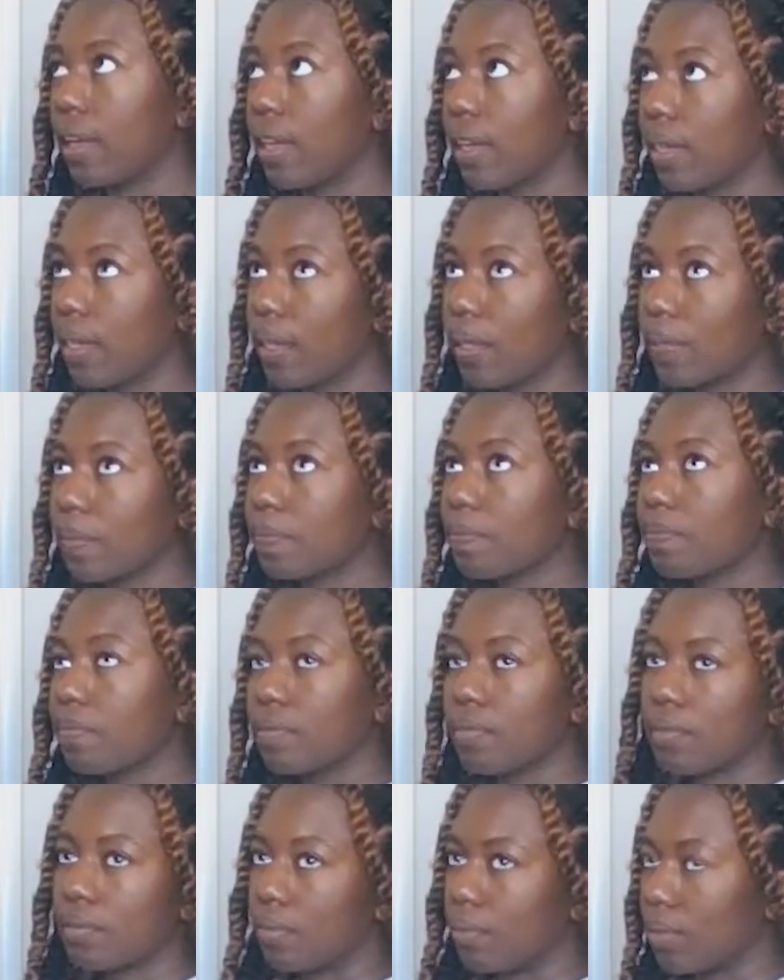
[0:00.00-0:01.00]
I
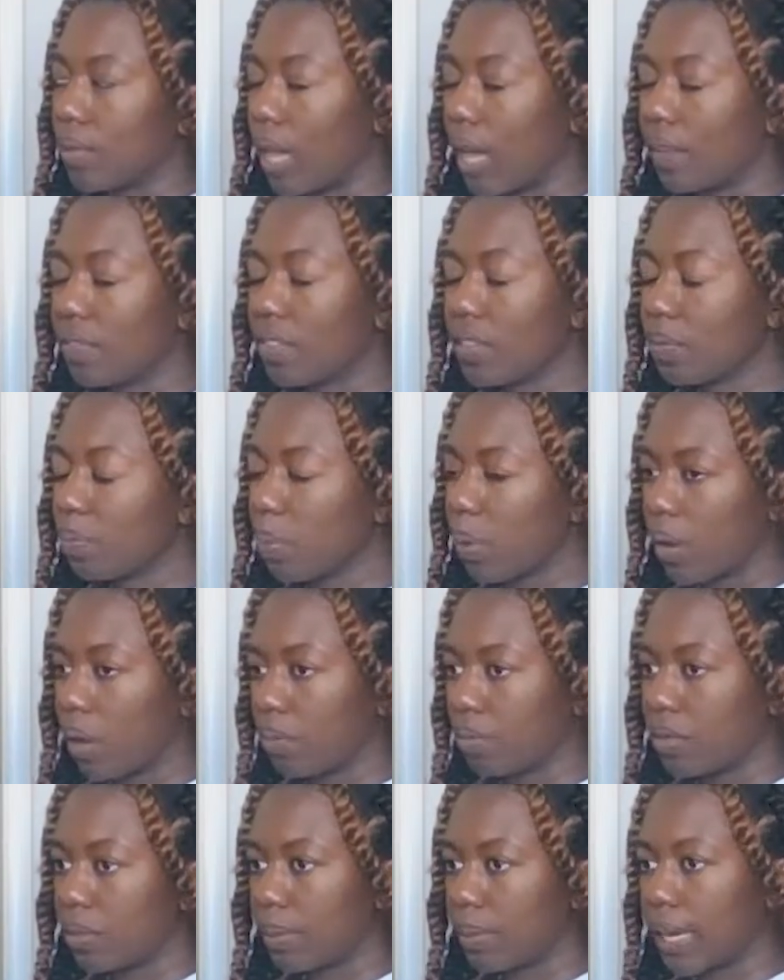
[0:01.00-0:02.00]
have this
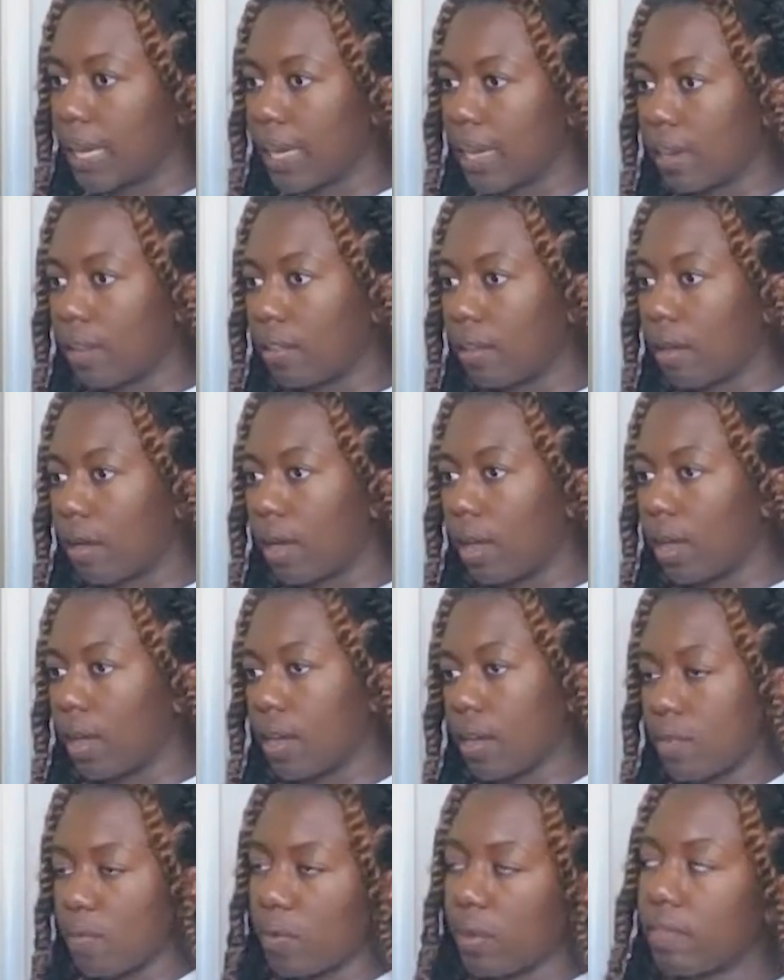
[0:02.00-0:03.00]
prompt in my head a
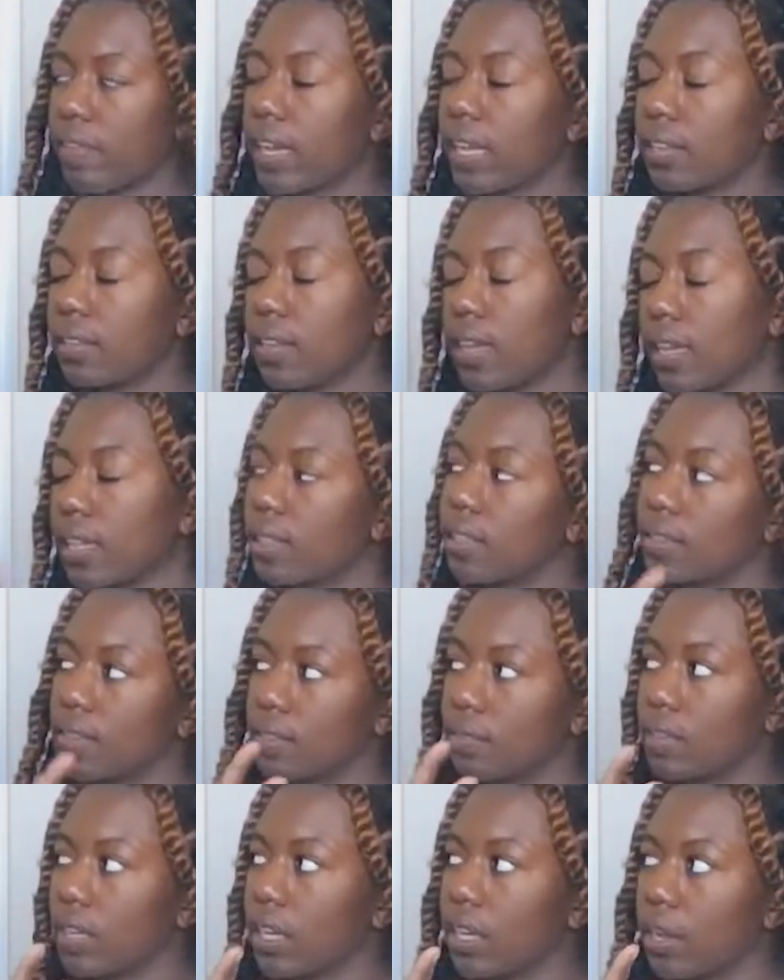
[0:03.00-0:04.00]
lot of, what if I could take
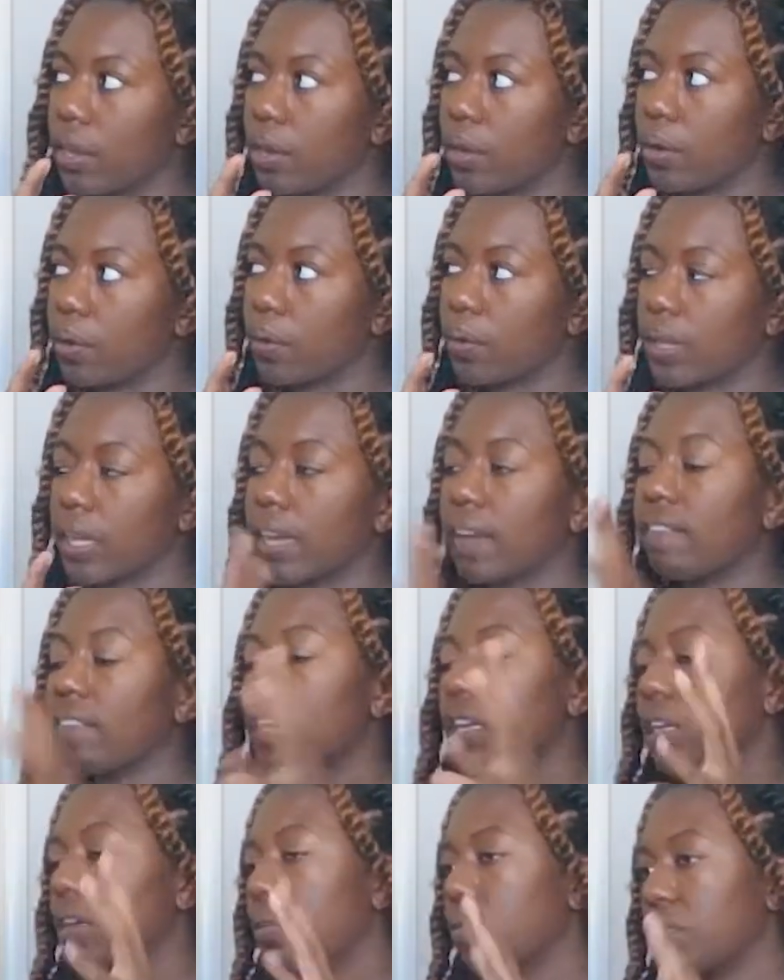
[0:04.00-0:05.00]
this video, like
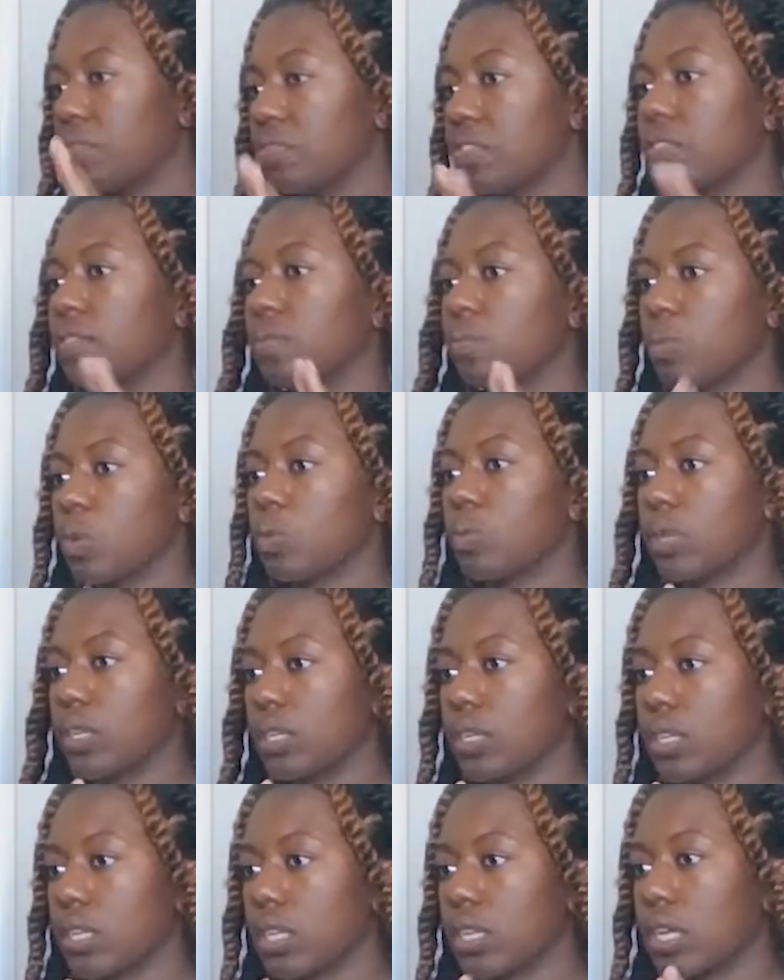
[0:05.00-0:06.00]
a video of this
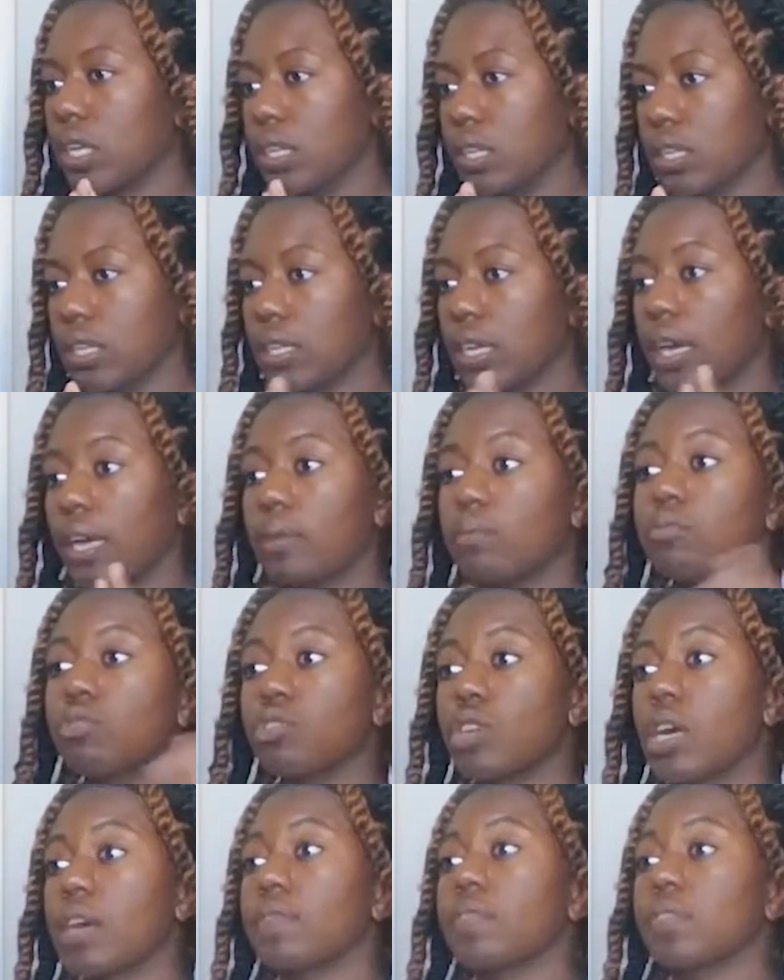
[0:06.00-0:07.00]
moment, and
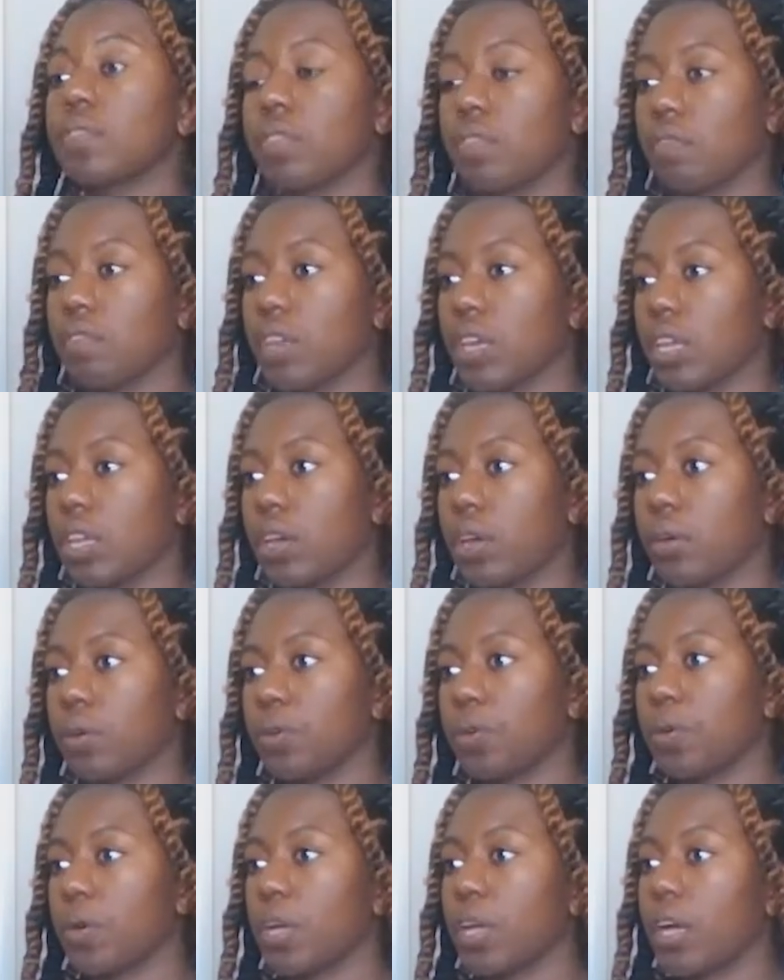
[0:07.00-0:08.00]
time travel the
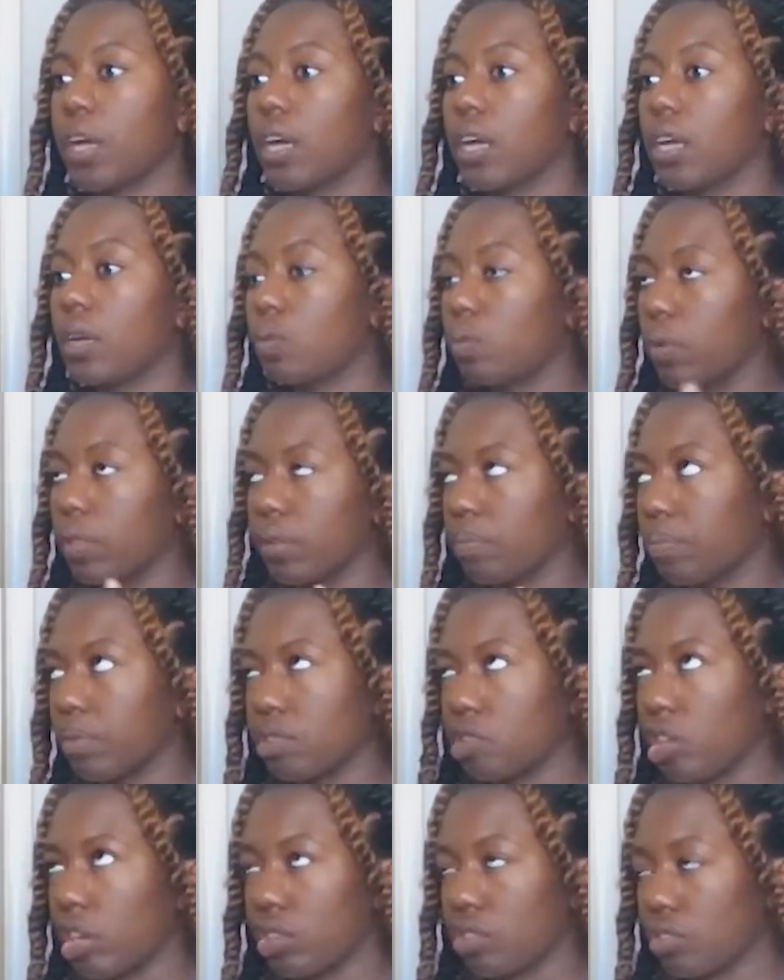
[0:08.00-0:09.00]
video with
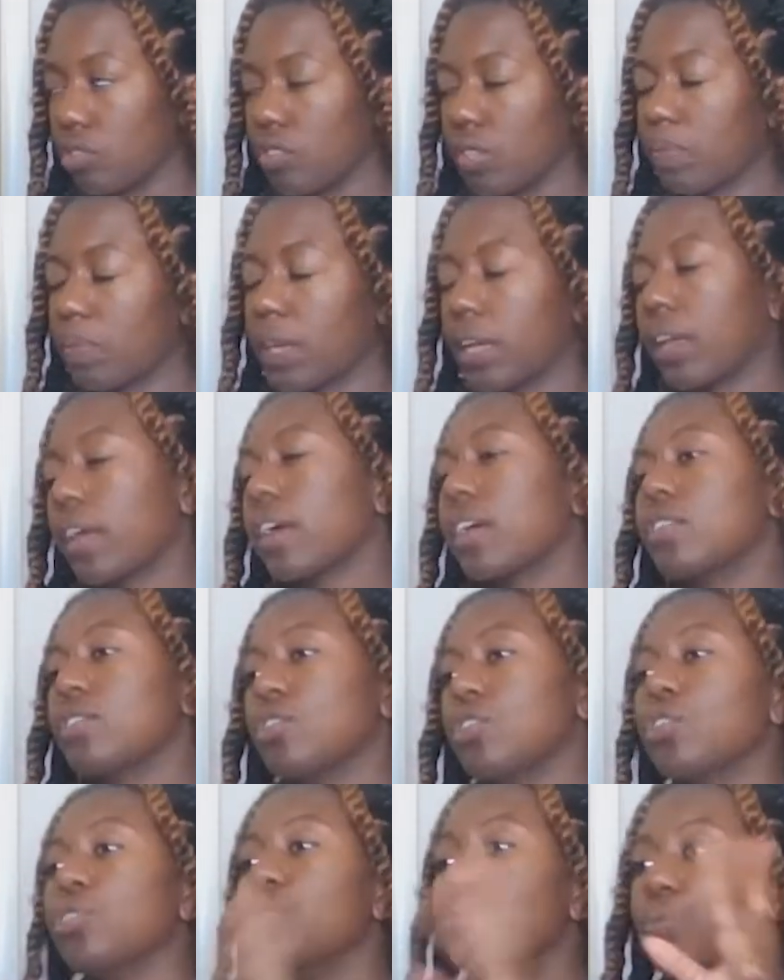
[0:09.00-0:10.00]
a projector or something
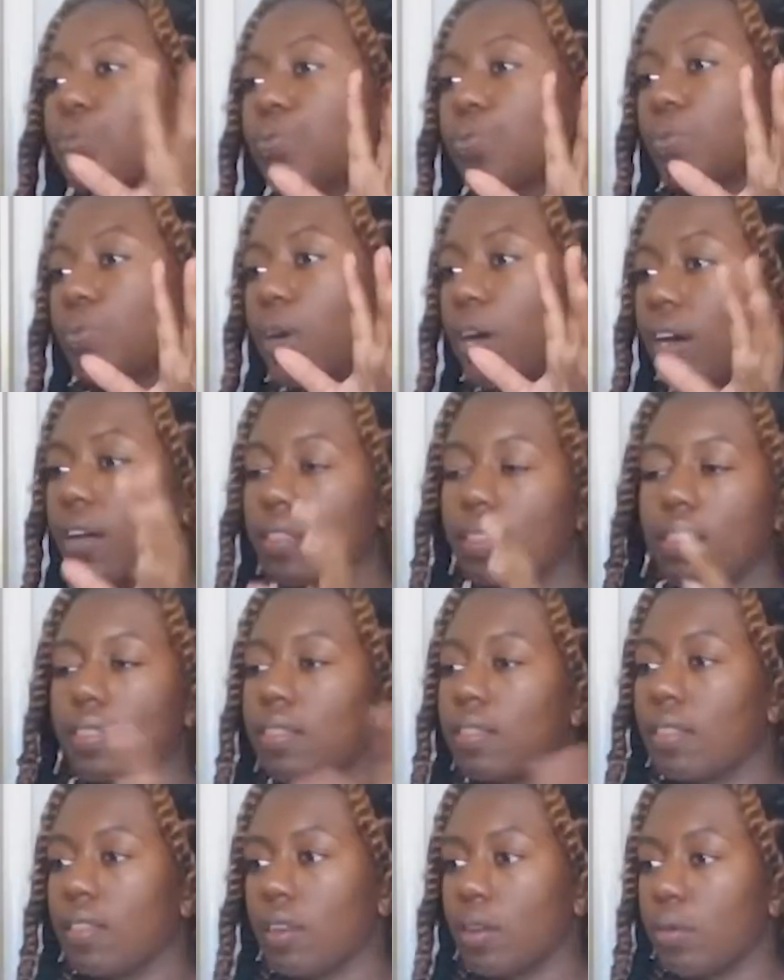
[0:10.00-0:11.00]
to,
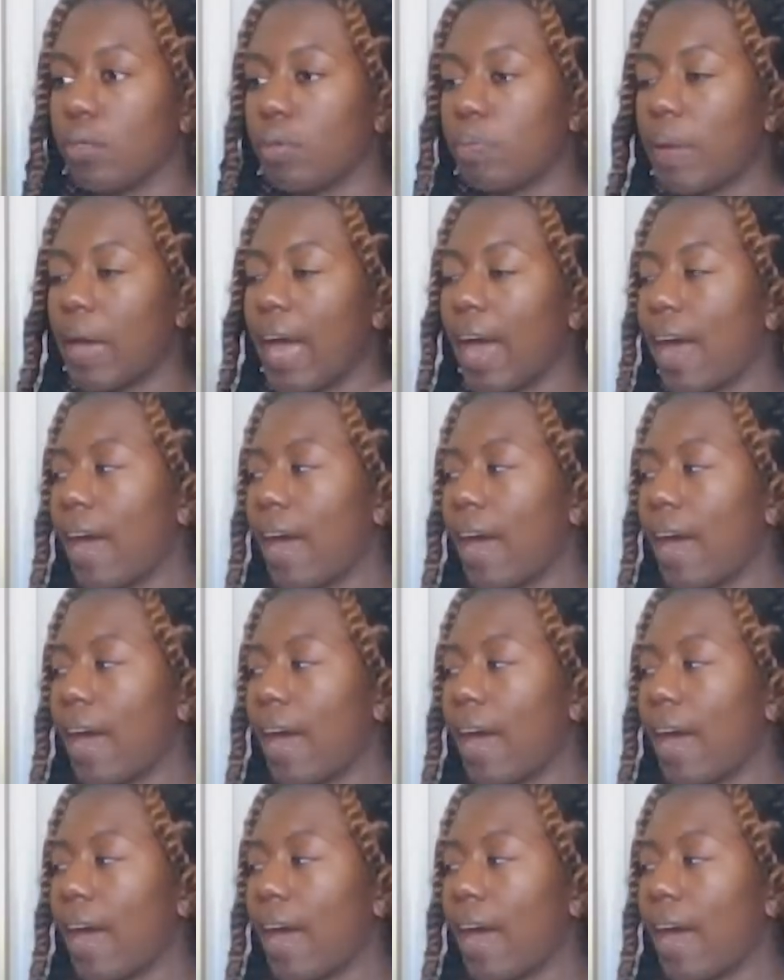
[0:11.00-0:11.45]
the